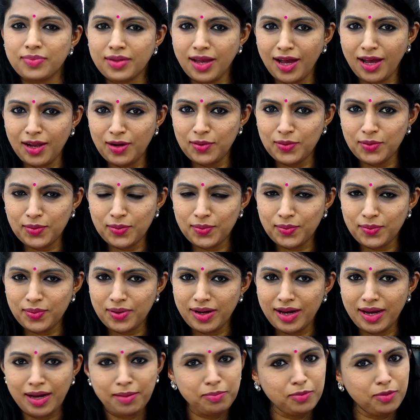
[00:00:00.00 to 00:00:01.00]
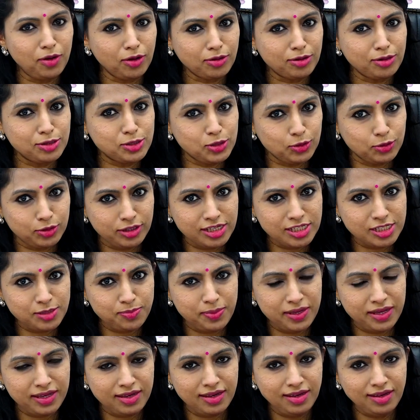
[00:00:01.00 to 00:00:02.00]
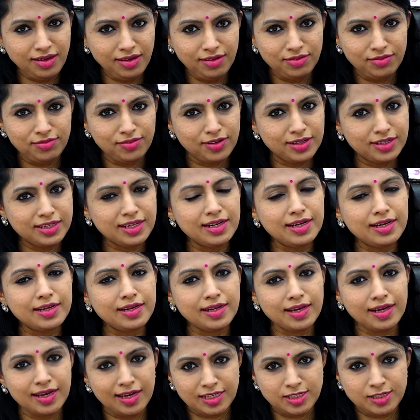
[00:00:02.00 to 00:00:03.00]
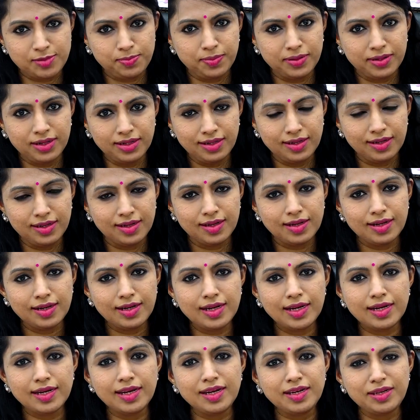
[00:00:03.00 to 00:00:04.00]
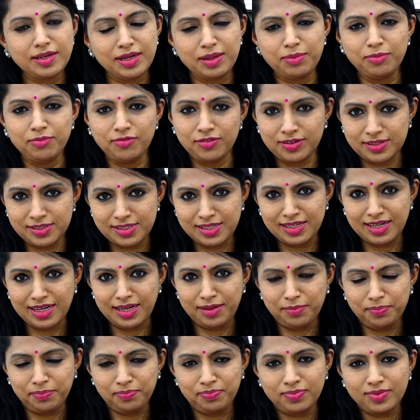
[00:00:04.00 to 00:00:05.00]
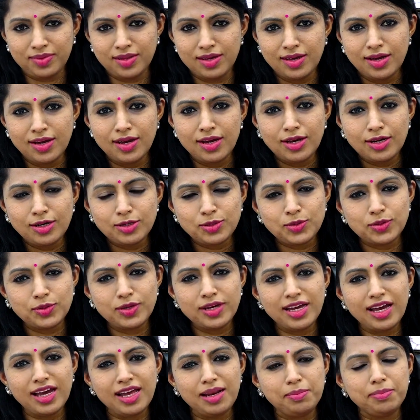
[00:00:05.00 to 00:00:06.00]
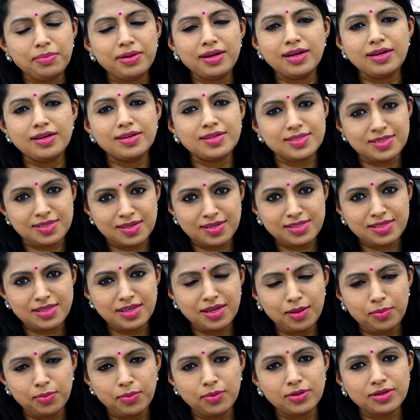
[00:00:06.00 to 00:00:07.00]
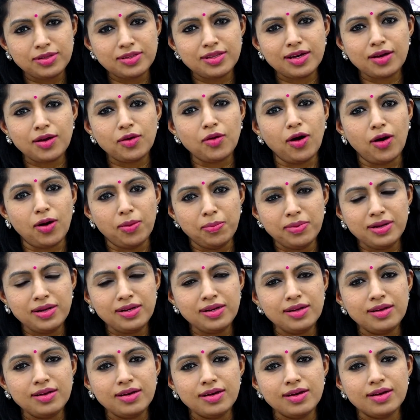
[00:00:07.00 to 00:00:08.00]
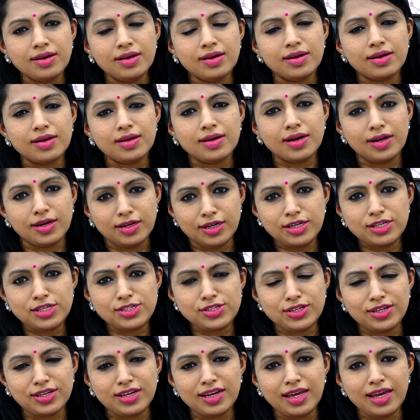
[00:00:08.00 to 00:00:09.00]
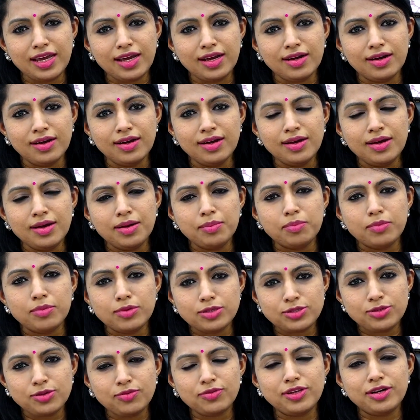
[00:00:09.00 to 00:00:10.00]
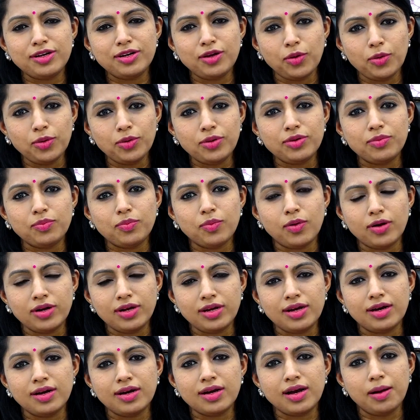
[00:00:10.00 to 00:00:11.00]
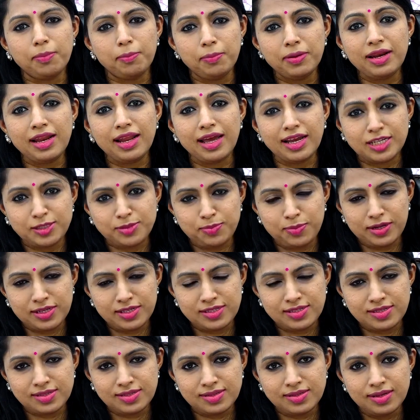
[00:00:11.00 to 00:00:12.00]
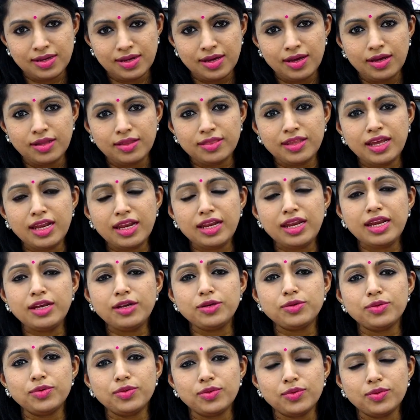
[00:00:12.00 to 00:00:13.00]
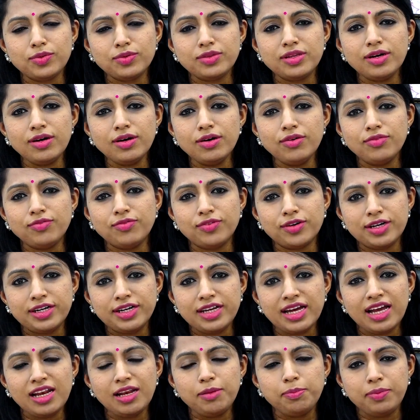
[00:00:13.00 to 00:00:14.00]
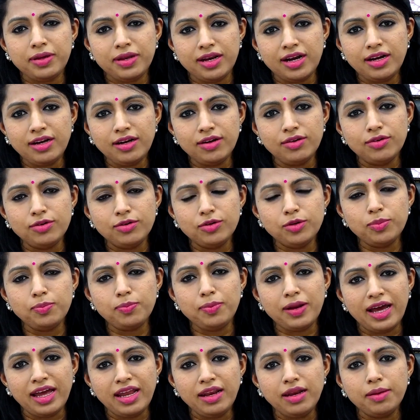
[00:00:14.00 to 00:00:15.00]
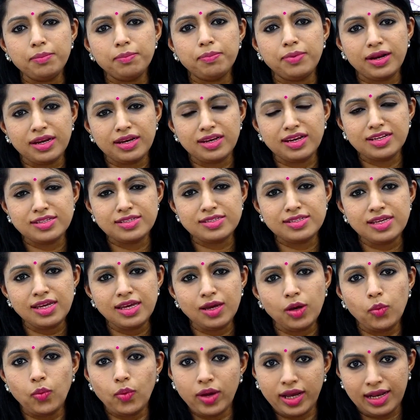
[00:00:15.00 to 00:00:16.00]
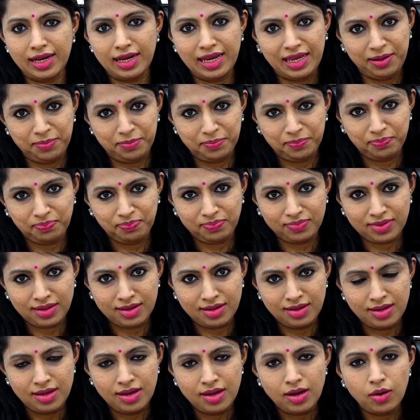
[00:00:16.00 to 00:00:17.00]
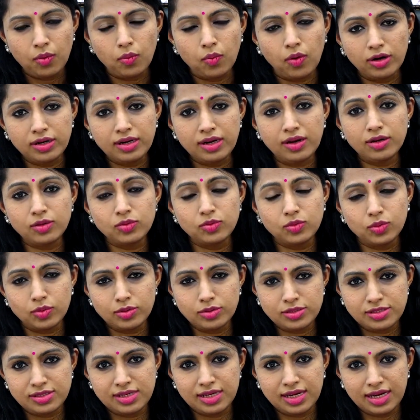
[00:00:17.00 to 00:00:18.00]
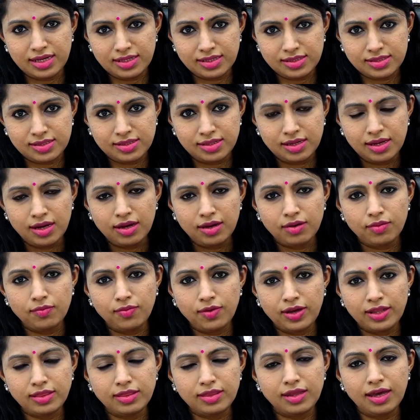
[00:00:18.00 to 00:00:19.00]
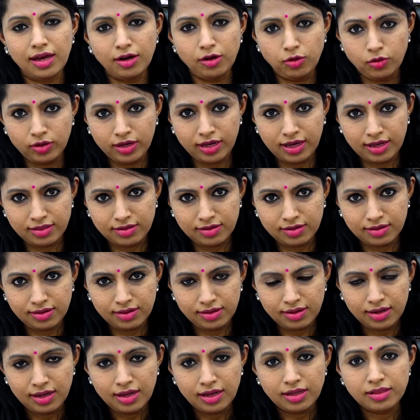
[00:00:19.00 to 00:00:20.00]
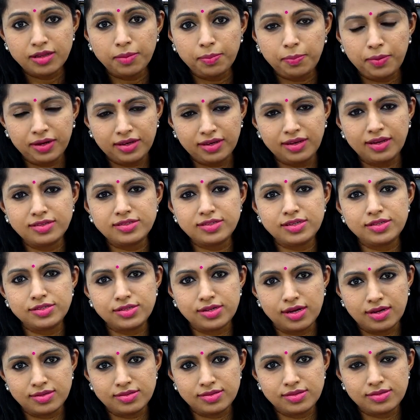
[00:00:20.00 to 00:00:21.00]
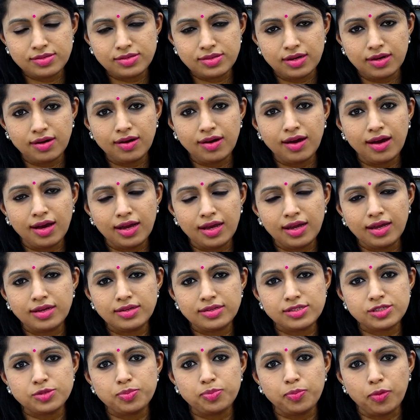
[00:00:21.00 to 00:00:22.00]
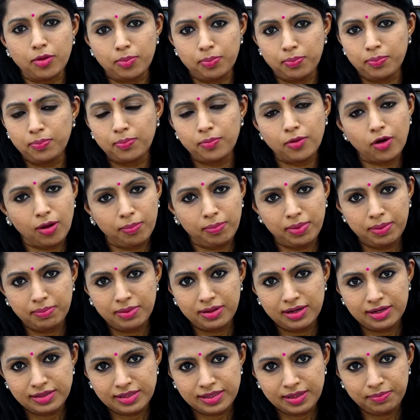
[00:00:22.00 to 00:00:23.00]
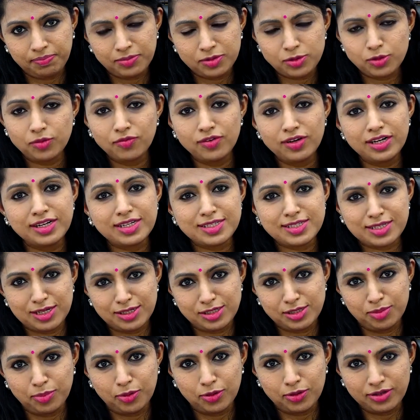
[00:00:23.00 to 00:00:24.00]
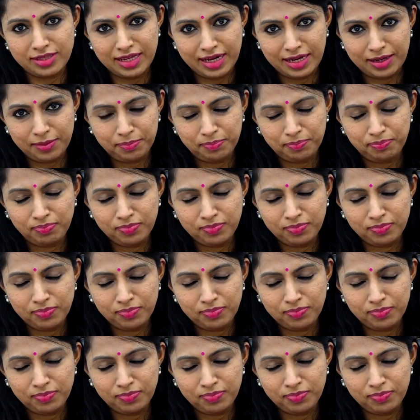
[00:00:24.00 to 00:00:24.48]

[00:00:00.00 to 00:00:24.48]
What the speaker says: Hello, I'm Dr.Jyothi speaking, fertility expert leading team Ferty9. Today I'll be discussing about the common condition, like most of the doubt what a couple express. They need to know the fertile period to plan pregnancy quickly. What are those dates when they are together, the pregnancy chances are highest probability. So we'll discuss about that.